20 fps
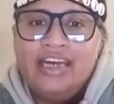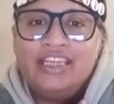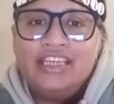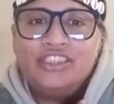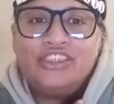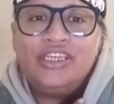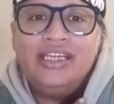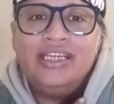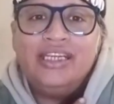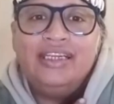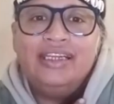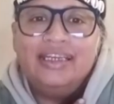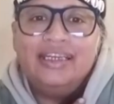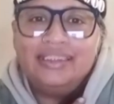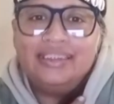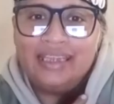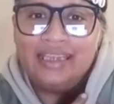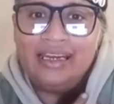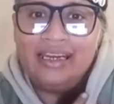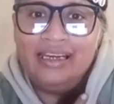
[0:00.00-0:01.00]
She
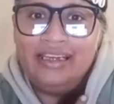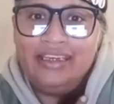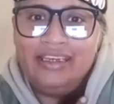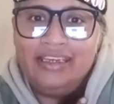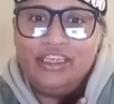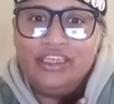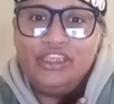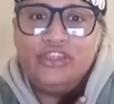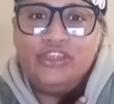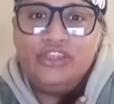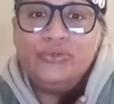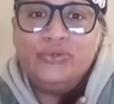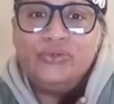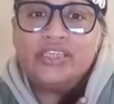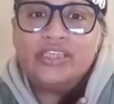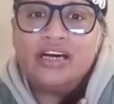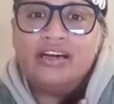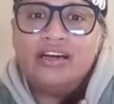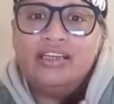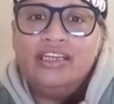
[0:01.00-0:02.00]
literally
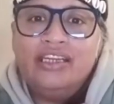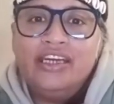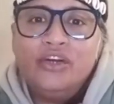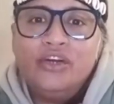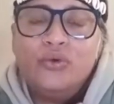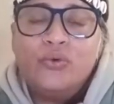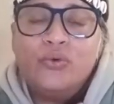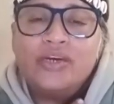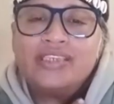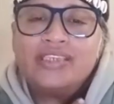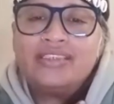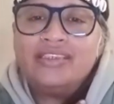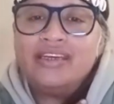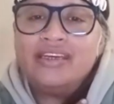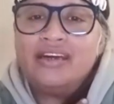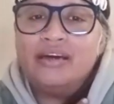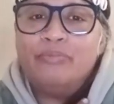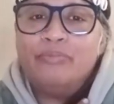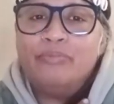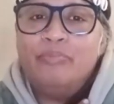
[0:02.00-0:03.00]
used her
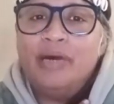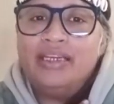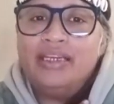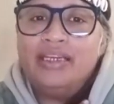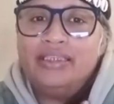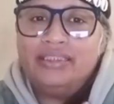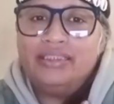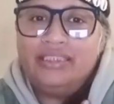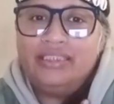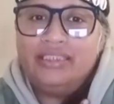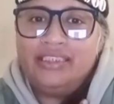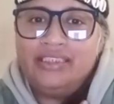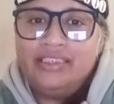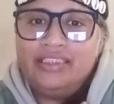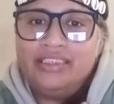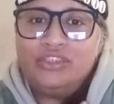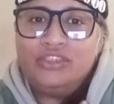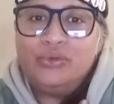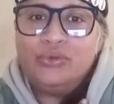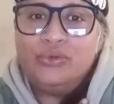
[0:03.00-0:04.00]
linguistic
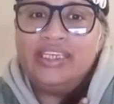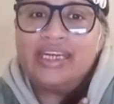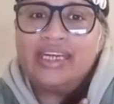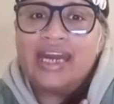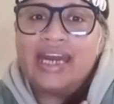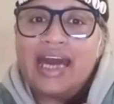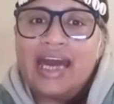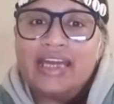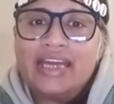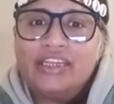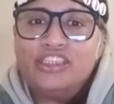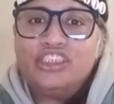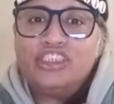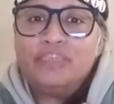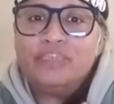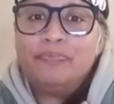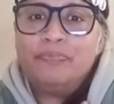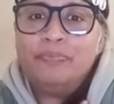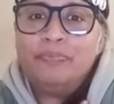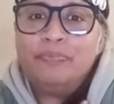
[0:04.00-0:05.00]
abilities to
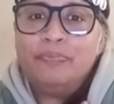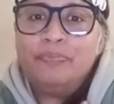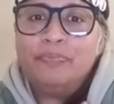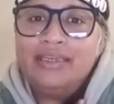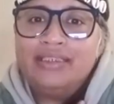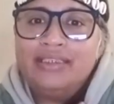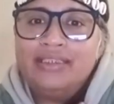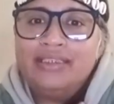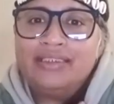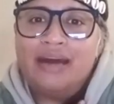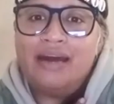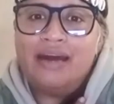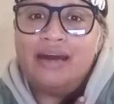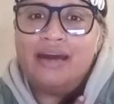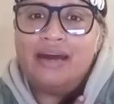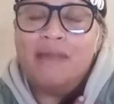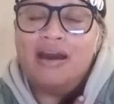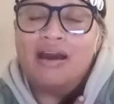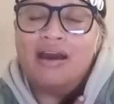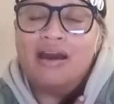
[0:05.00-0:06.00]
encourage peace
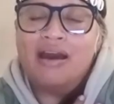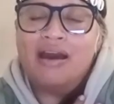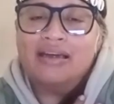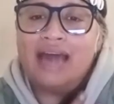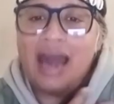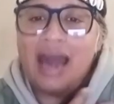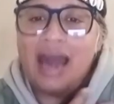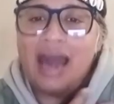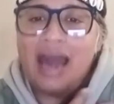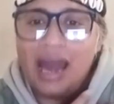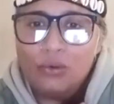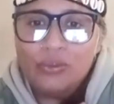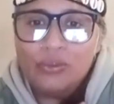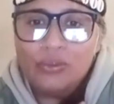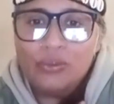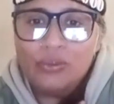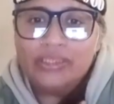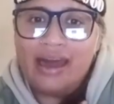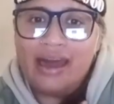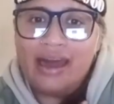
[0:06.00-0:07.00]
amongst
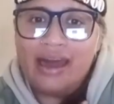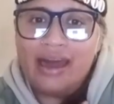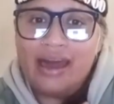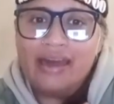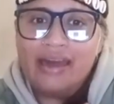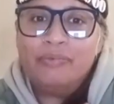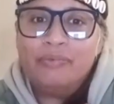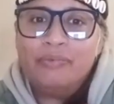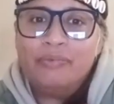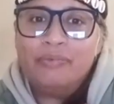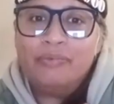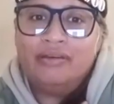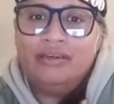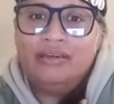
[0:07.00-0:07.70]
our tribe,